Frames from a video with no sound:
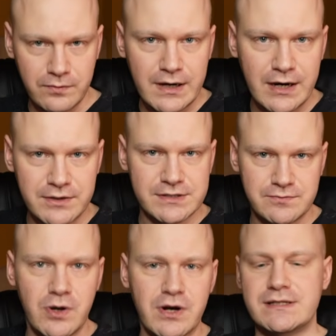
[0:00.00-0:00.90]
how
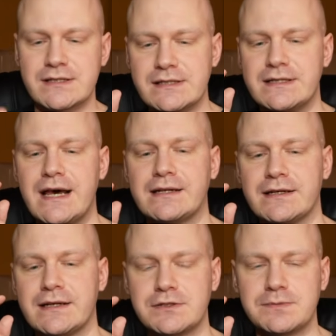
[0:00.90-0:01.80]
this works is that
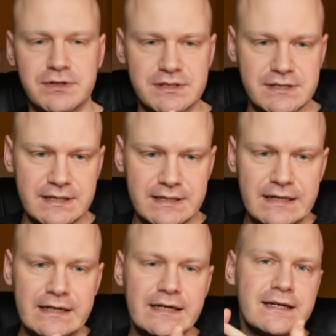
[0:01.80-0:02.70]
the sponsee
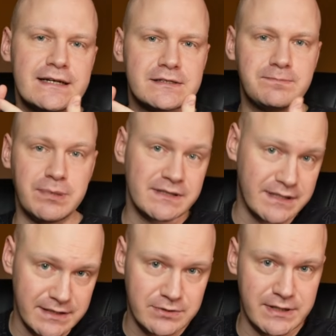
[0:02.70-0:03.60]
is
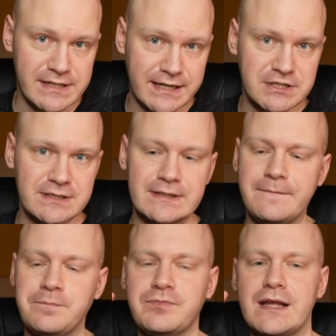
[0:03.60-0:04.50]
building the transaction,
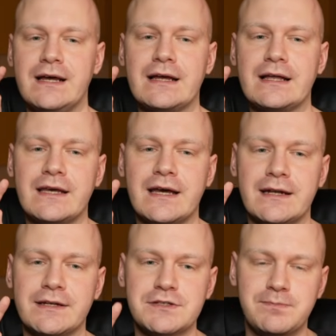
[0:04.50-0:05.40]
and
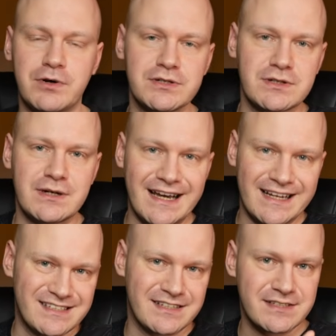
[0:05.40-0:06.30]
then the sponsor
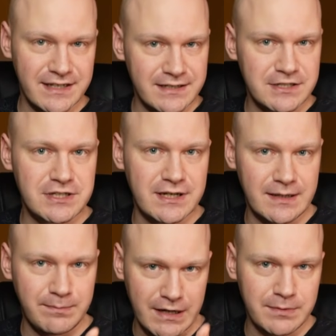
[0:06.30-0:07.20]
adds the signature
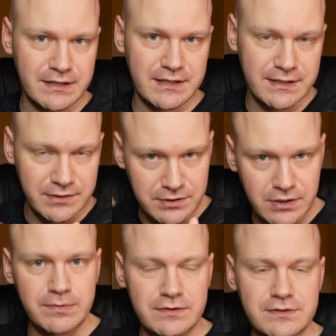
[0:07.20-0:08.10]
and public key on
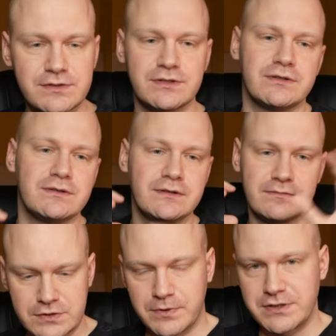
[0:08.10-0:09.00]
top. So
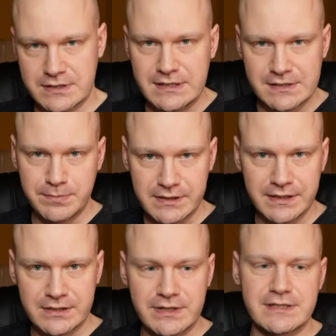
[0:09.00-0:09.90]
the sponsee is building
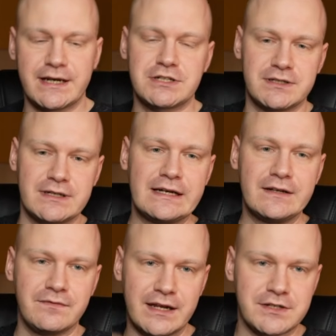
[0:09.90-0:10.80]
the transaction,
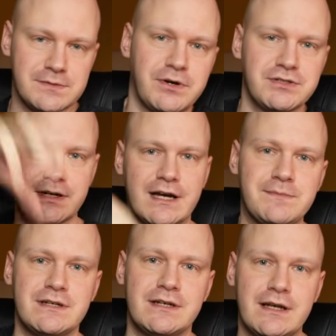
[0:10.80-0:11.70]
then the sponsor
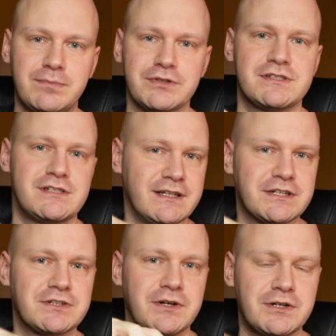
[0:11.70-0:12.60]
comes in and puts the
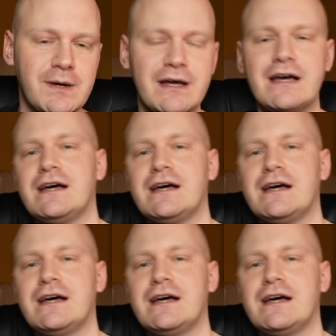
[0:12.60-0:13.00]
signature on top,